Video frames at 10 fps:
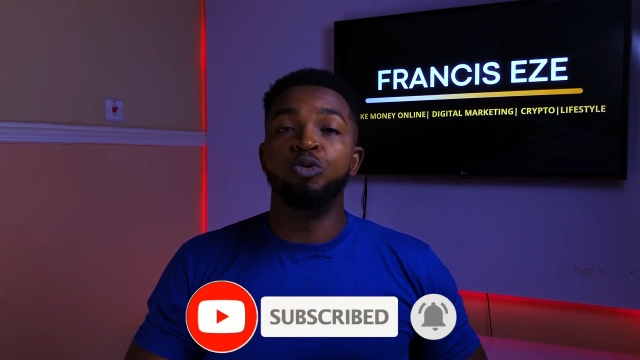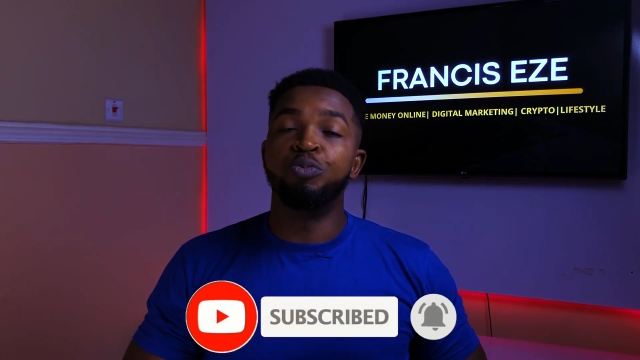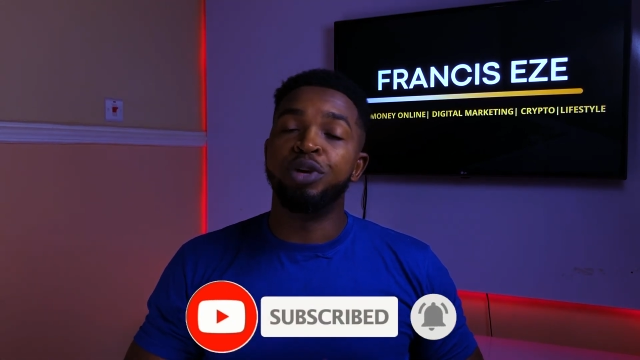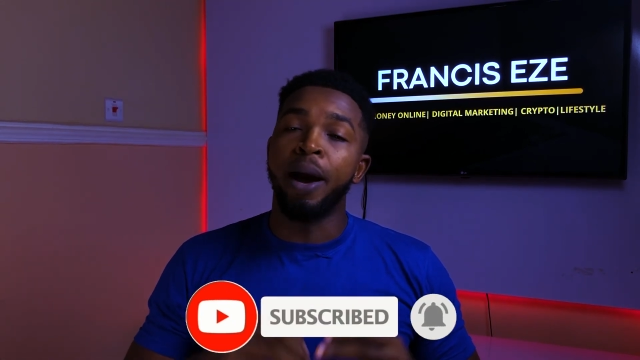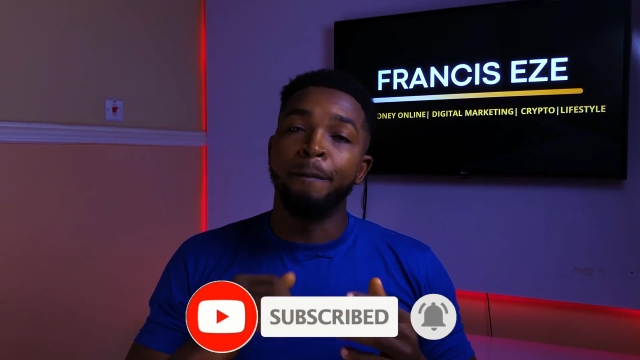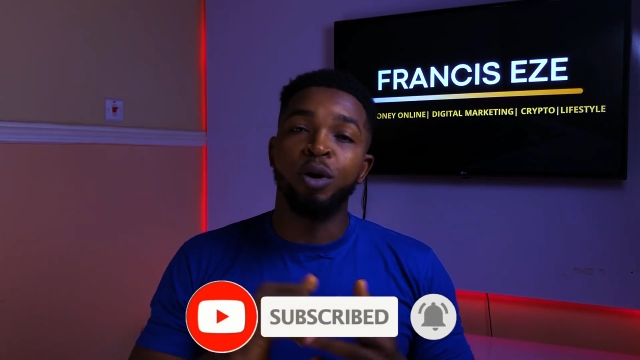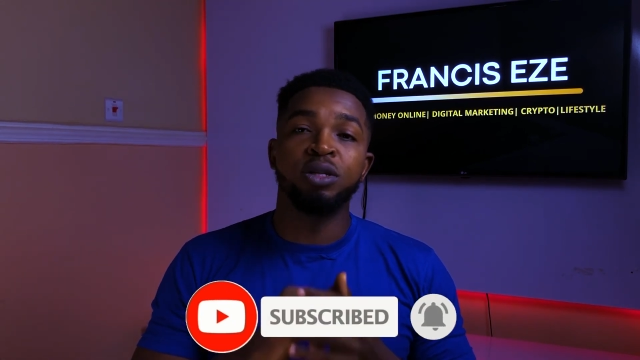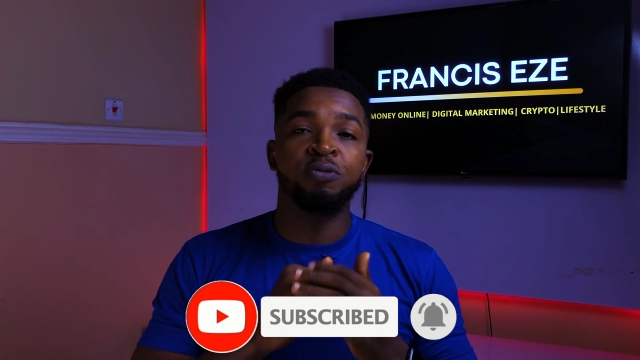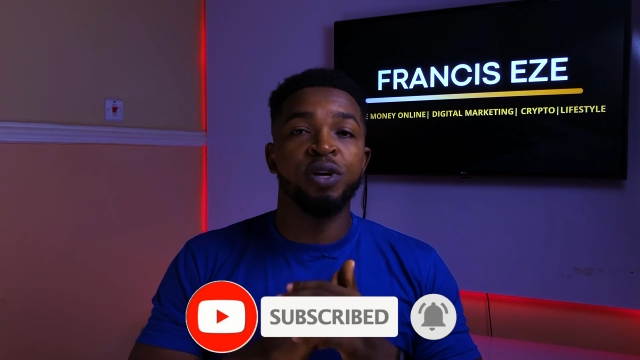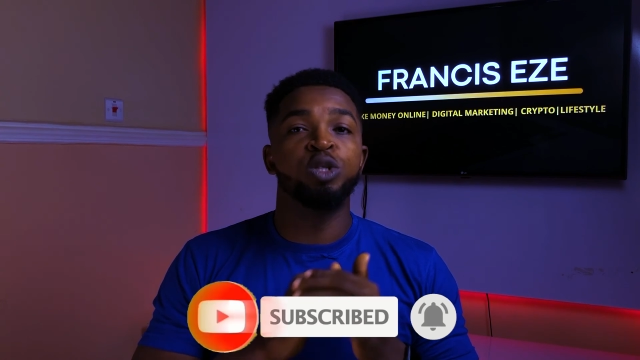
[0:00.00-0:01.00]
you will be
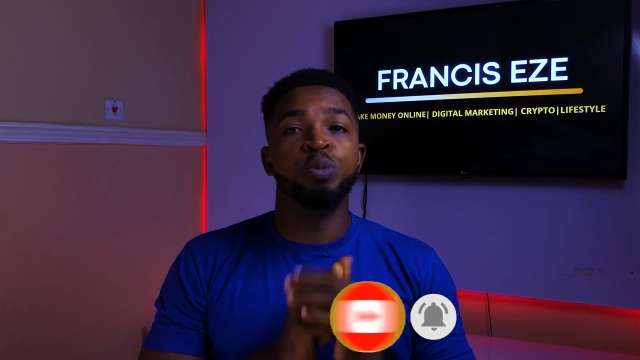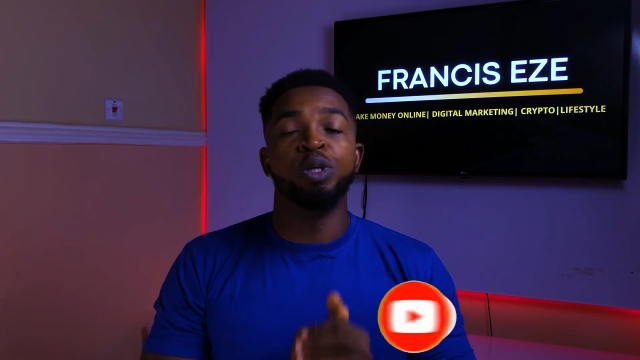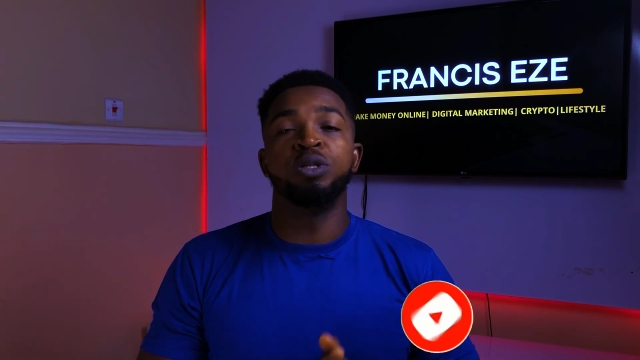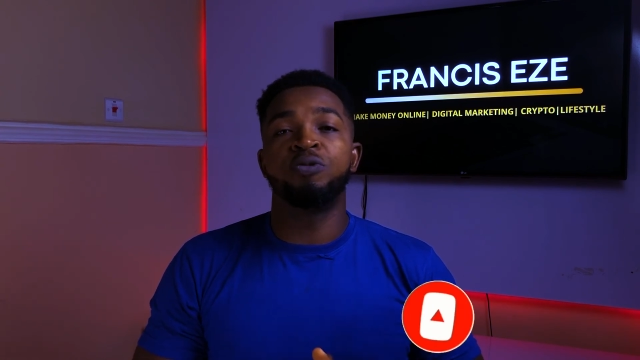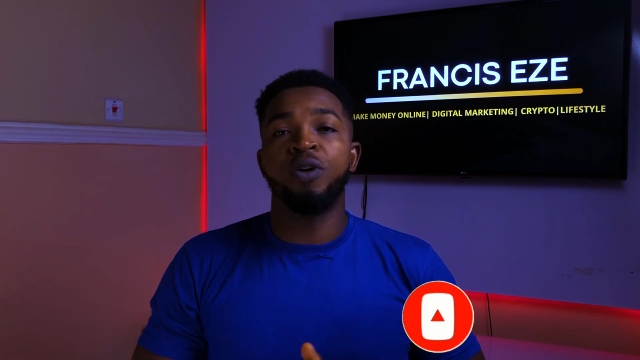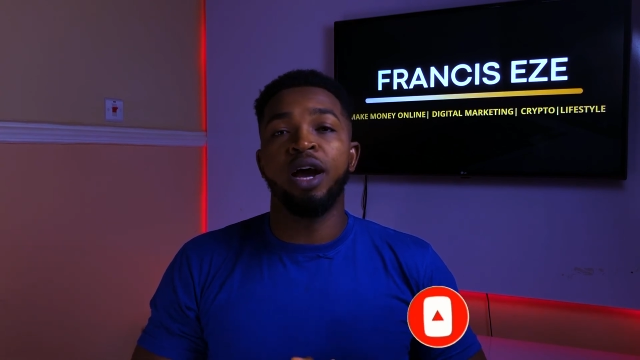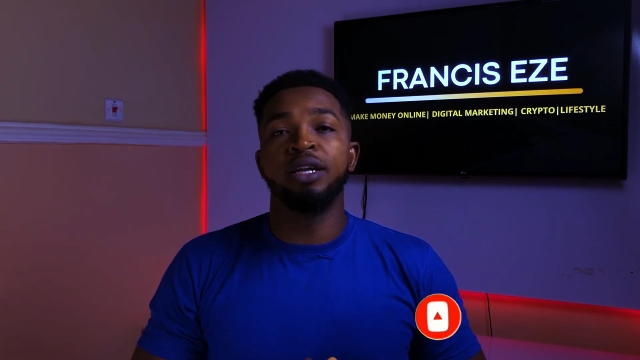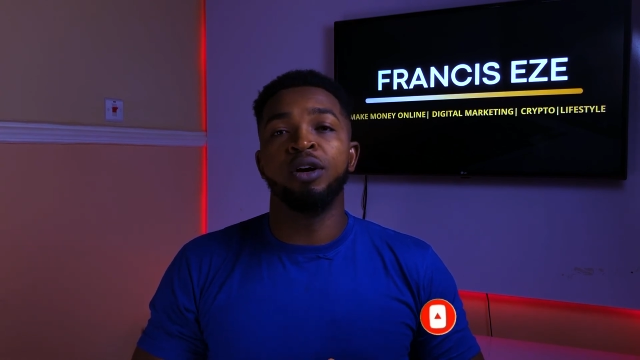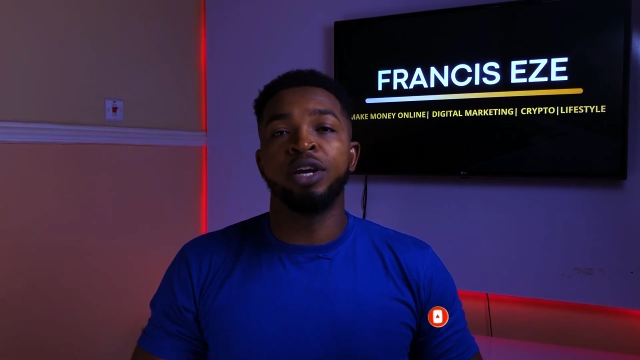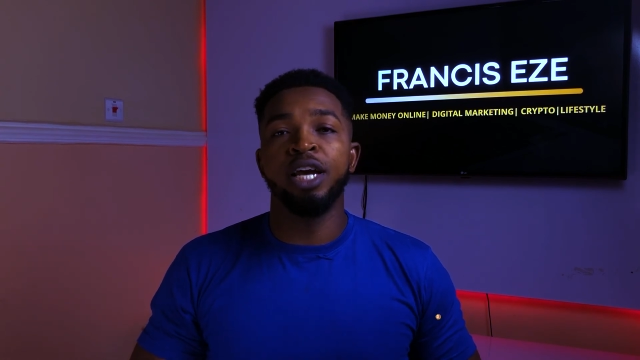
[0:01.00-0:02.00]
among the first to be notified.